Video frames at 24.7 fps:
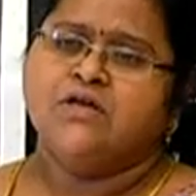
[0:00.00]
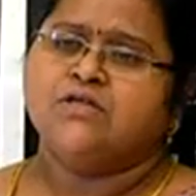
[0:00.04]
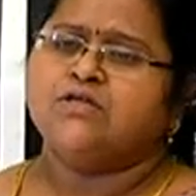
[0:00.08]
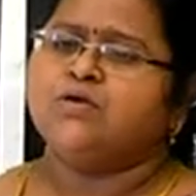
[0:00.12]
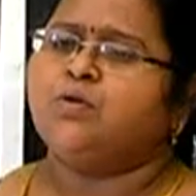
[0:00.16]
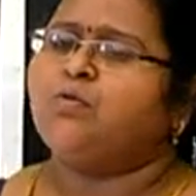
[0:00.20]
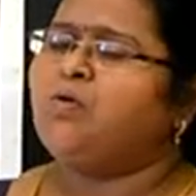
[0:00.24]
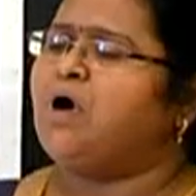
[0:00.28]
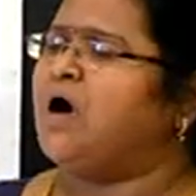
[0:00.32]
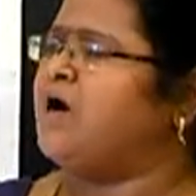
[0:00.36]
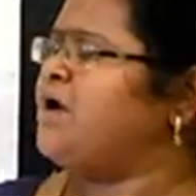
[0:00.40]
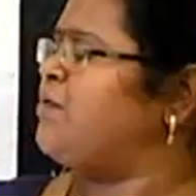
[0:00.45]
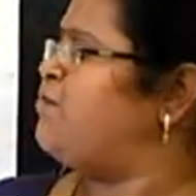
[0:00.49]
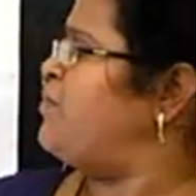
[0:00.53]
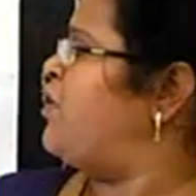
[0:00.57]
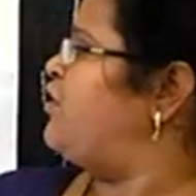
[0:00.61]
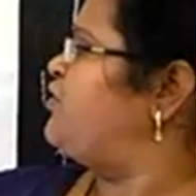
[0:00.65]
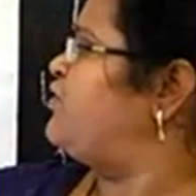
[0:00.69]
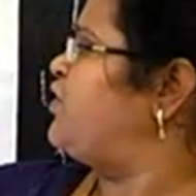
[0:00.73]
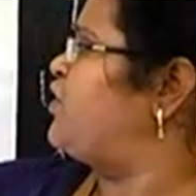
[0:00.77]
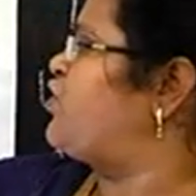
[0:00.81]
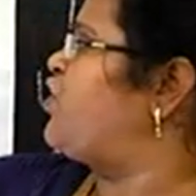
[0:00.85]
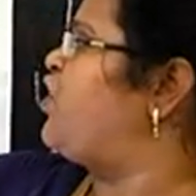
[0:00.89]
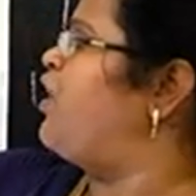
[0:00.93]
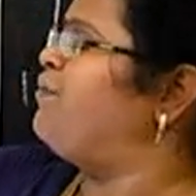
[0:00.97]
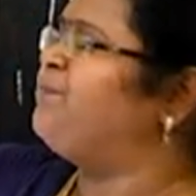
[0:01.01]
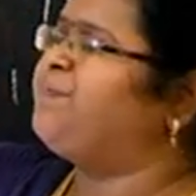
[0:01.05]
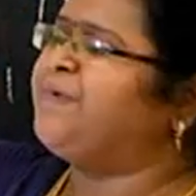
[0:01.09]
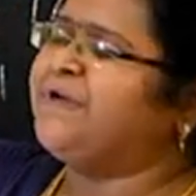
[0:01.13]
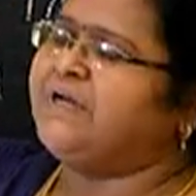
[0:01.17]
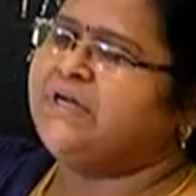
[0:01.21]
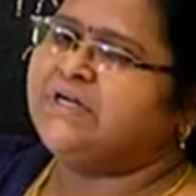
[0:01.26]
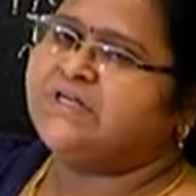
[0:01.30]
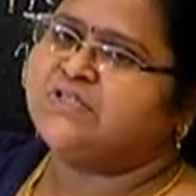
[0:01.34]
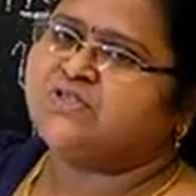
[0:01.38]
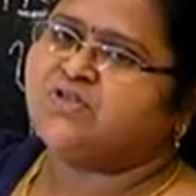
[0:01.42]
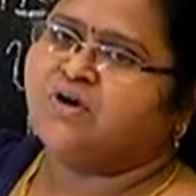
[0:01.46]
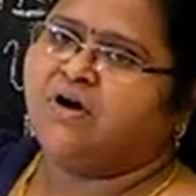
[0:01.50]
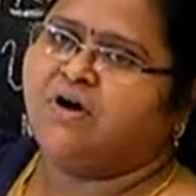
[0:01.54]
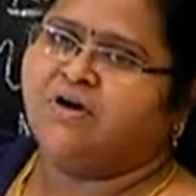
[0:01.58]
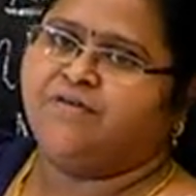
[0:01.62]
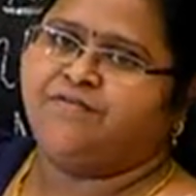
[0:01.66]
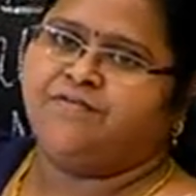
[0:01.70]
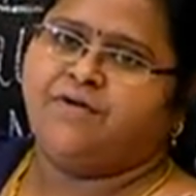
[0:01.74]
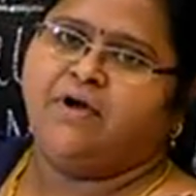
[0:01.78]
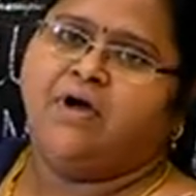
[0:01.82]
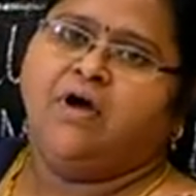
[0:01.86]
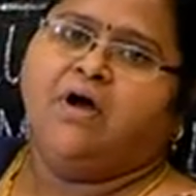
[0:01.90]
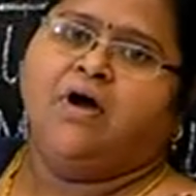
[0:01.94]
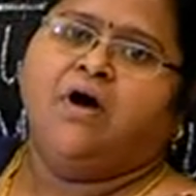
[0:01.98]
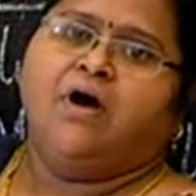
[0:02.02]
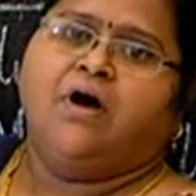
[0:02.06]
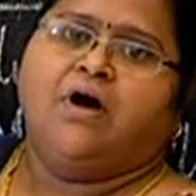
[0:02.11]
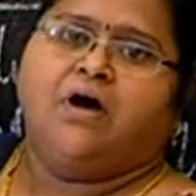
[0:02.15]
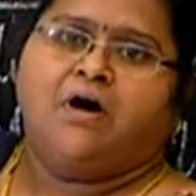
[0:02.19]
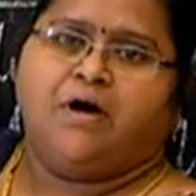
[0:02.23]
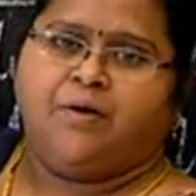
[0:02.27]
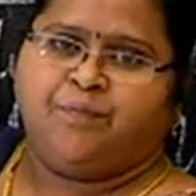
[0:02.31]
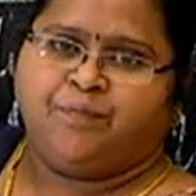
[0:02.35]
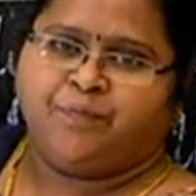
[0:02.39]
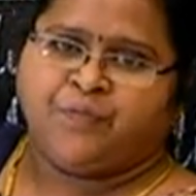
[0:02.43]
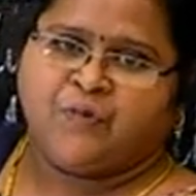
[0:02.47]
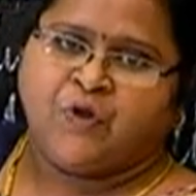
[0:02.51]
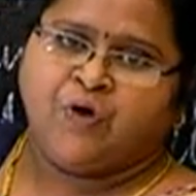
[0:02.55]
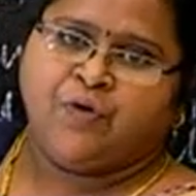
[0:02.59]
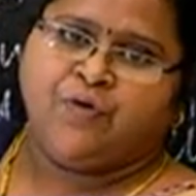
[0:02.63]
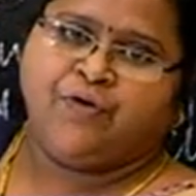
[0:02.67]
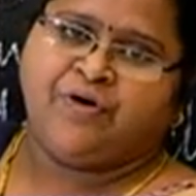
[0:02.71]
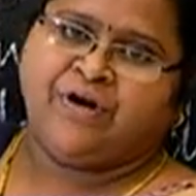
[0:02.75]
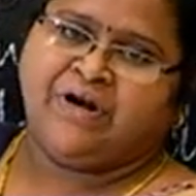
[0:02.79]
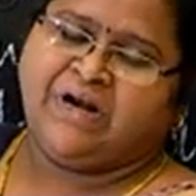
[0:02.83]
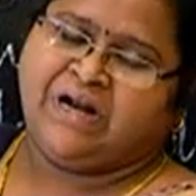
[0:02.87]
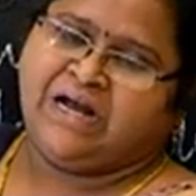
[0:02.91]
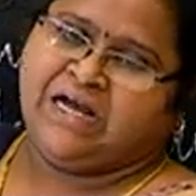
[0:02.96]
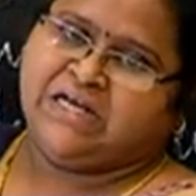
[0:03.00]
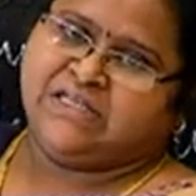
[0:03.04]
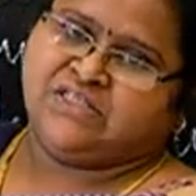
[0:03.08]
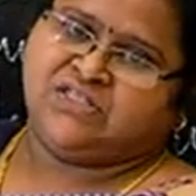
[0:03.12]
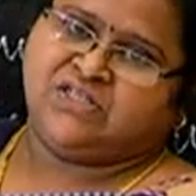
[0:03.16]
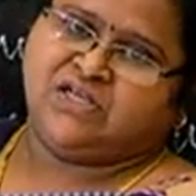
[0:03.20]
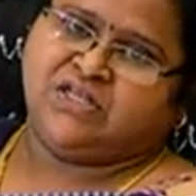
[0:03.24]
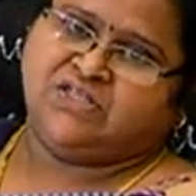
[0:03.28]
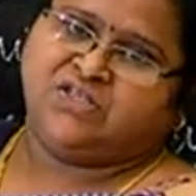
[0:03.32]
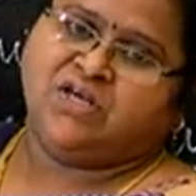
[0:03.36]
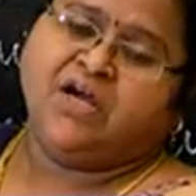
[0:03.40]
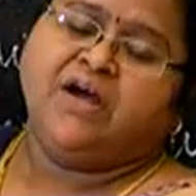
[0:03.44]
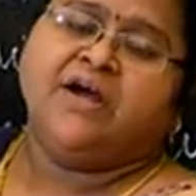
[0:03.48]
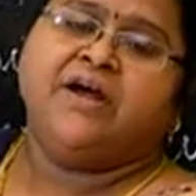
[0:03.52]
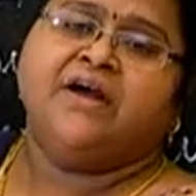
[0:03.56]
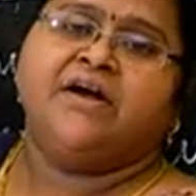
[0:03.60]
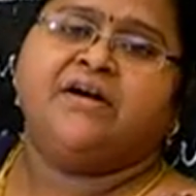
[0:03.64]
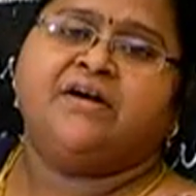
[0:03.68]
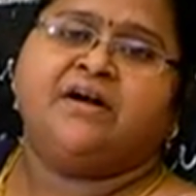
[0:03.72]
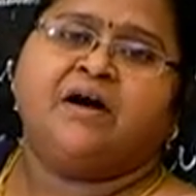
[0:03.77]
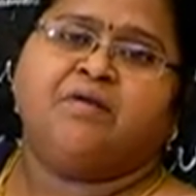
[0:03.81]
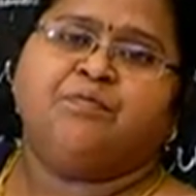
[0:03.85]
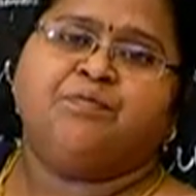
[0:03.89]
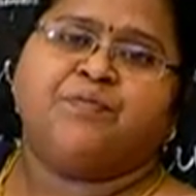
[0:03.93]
So what about the components of urine as such? It